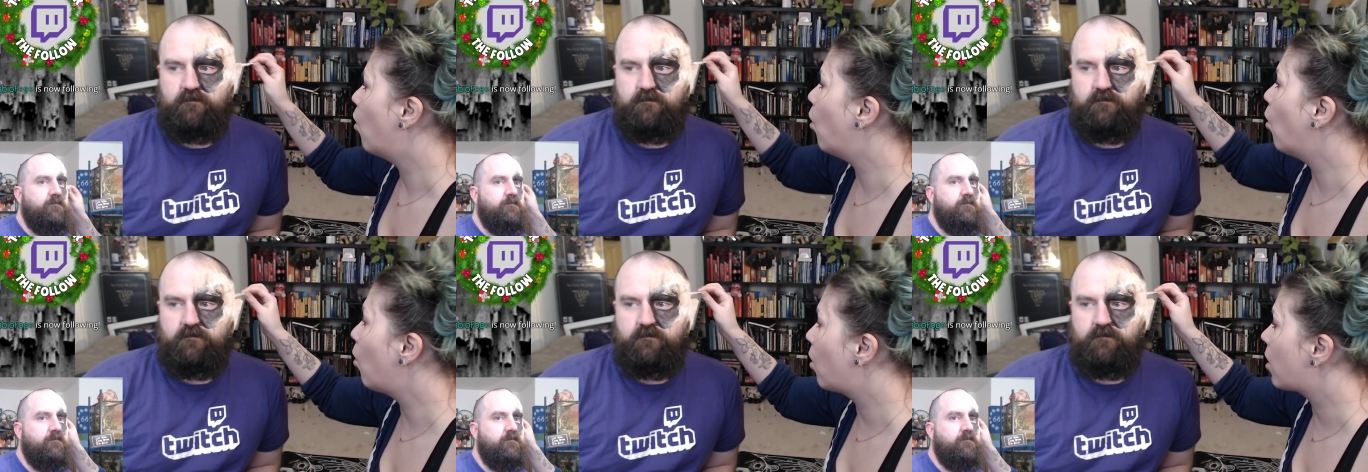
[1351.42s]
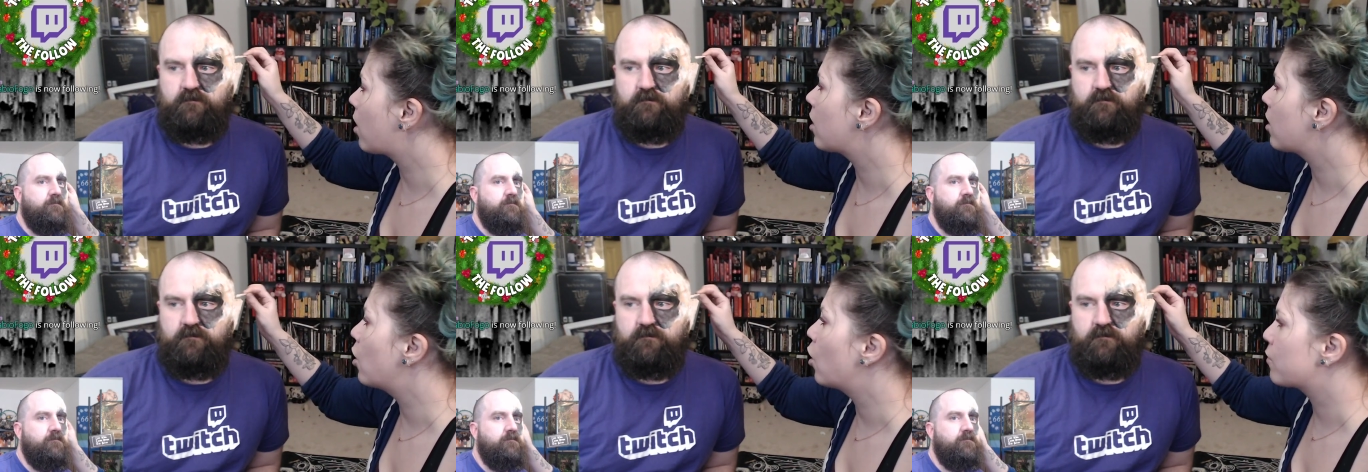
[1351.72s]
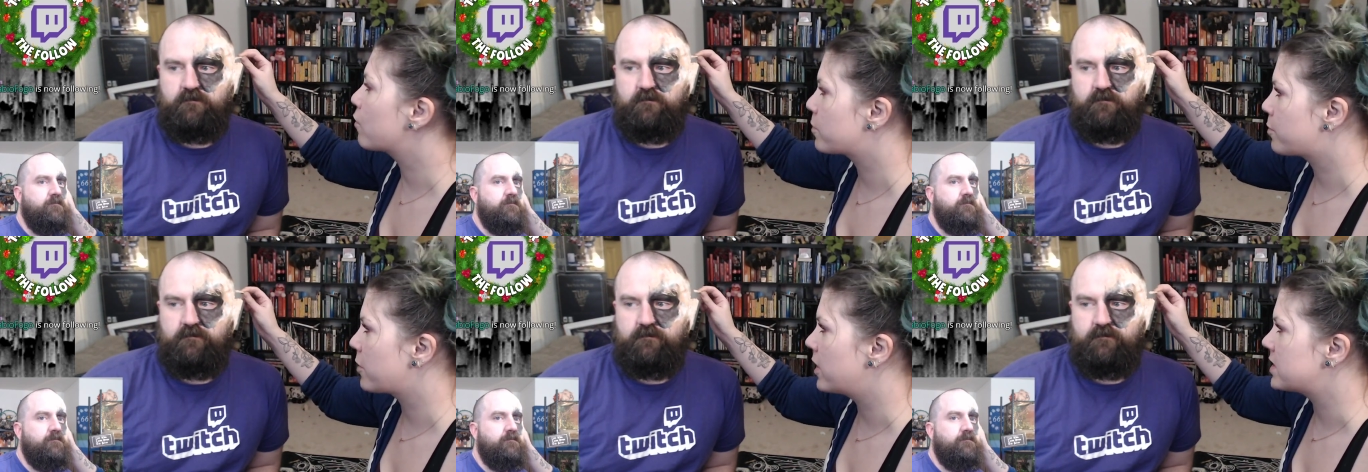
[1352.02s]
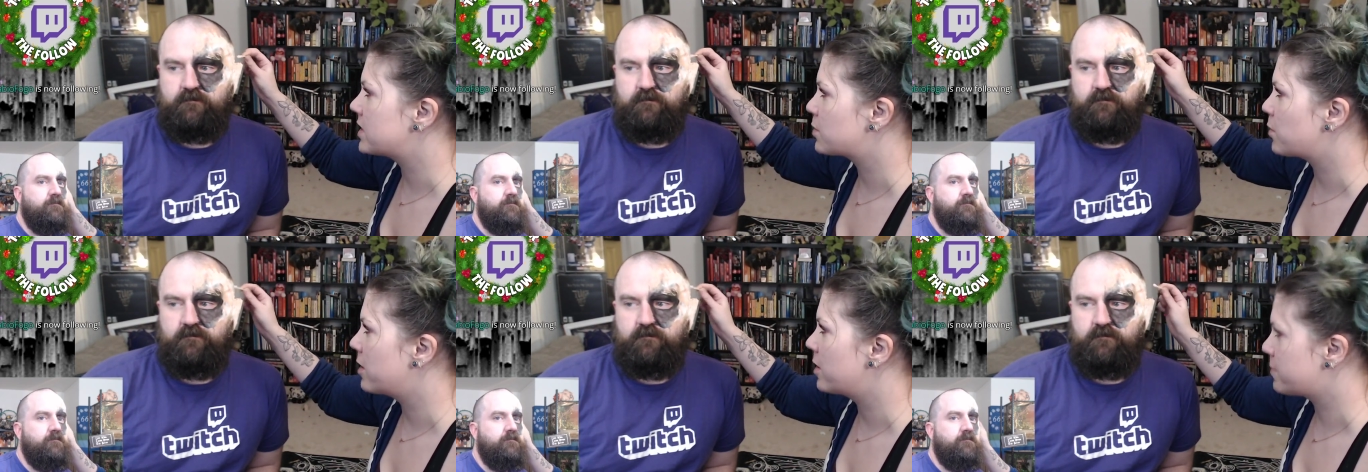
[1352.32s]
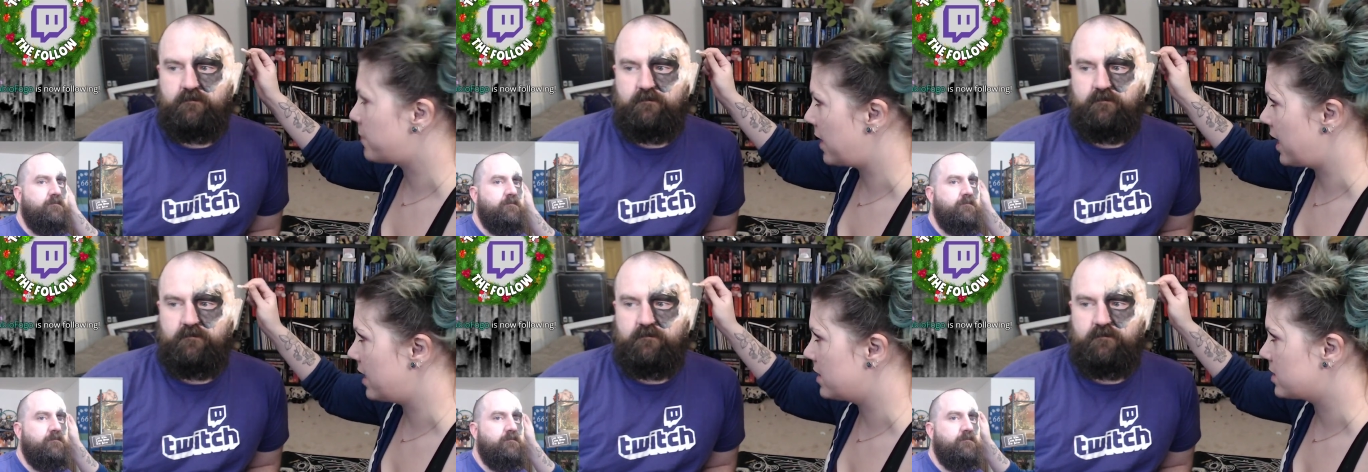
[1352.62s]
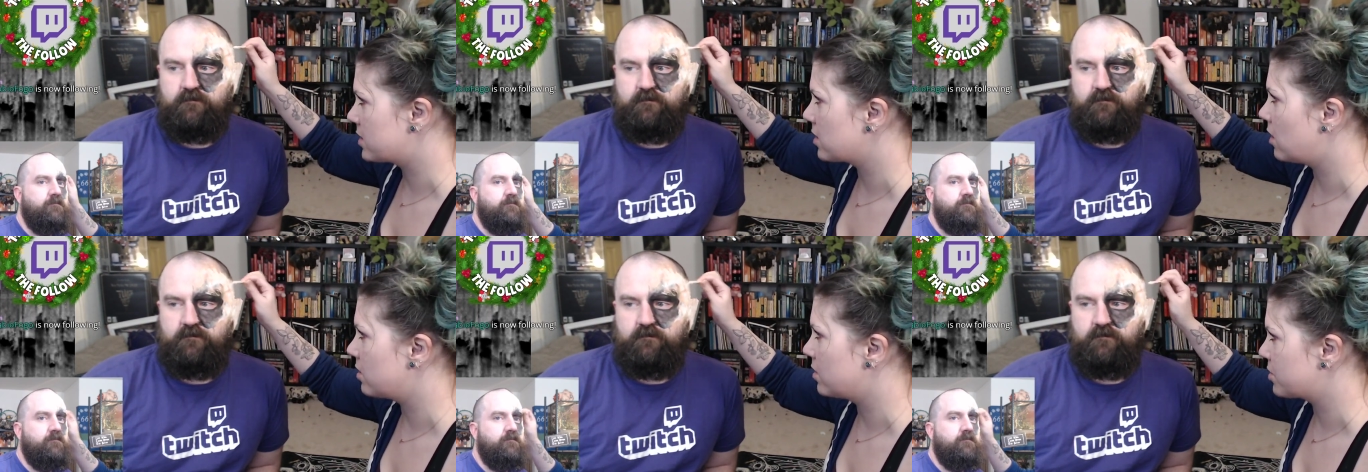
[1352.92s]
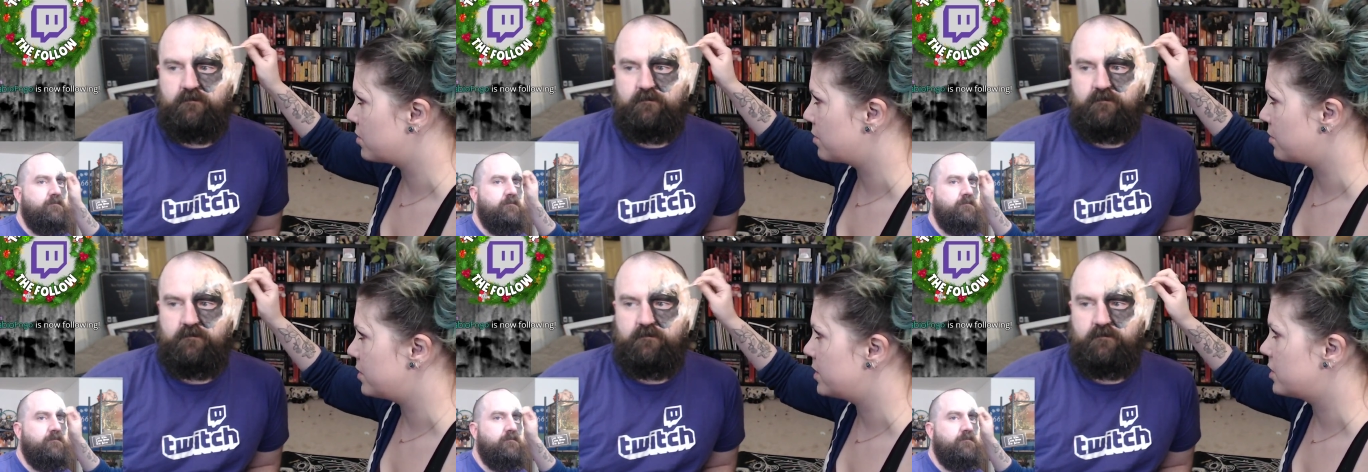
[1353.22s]
Speaker 1: sweatpants. Or overpriced sweatpants,
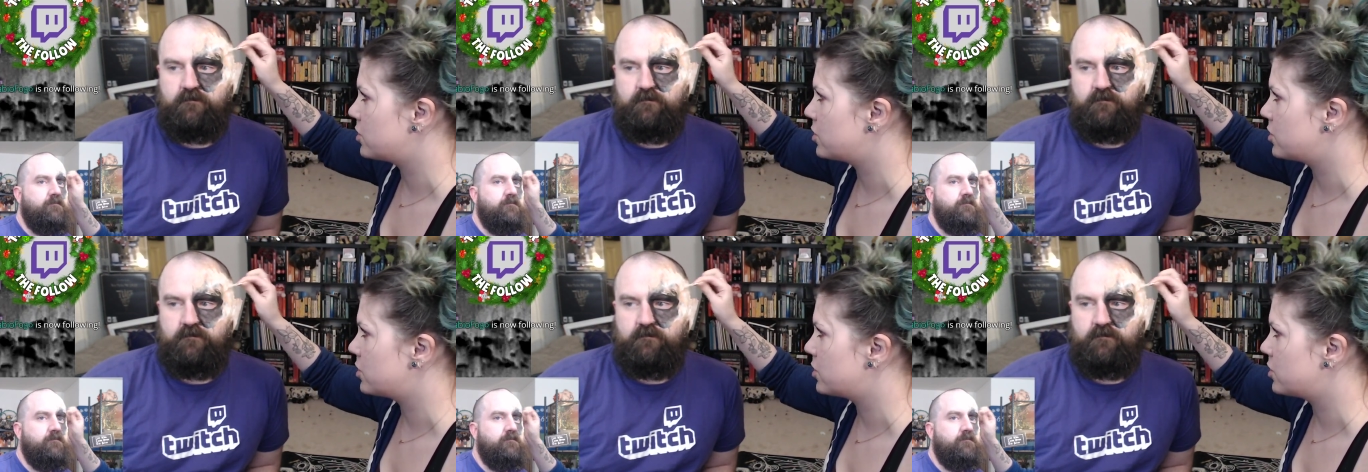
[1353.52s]
also known as